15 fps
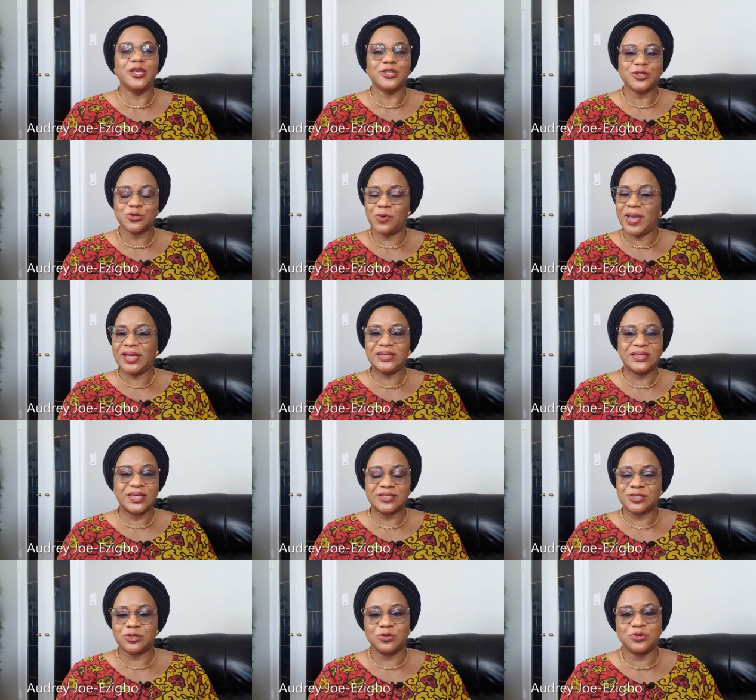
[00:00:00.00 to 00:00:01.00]
So any
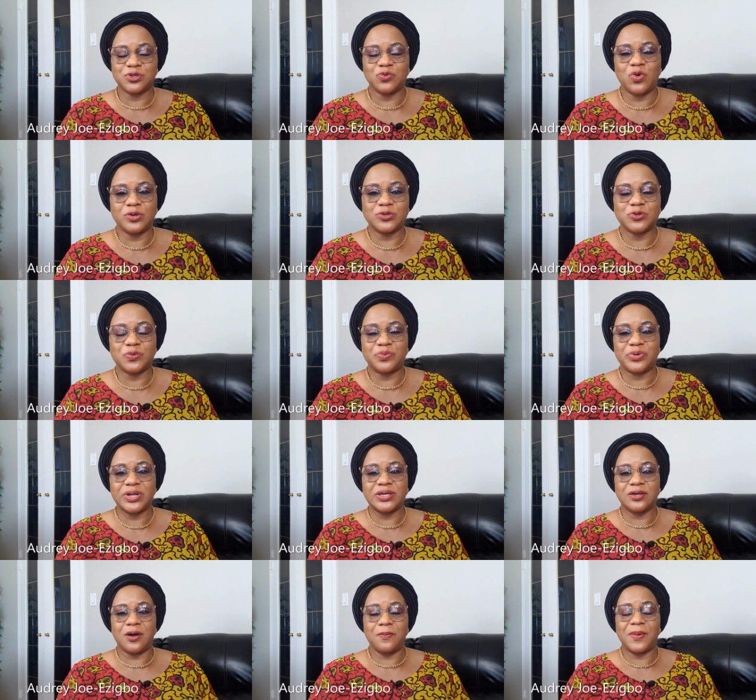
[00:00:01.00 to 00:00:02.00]
excuse you want to
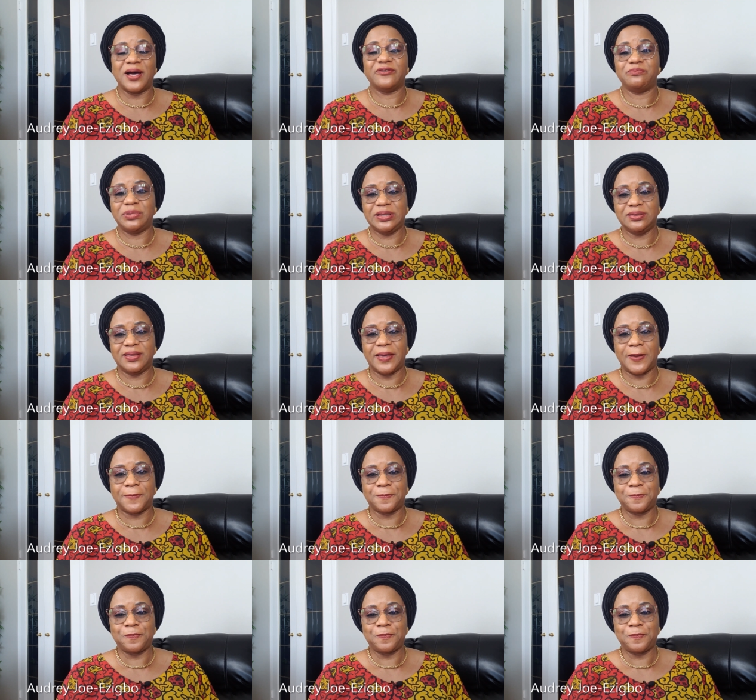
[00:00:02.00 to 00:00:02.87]
bring up, I've been there.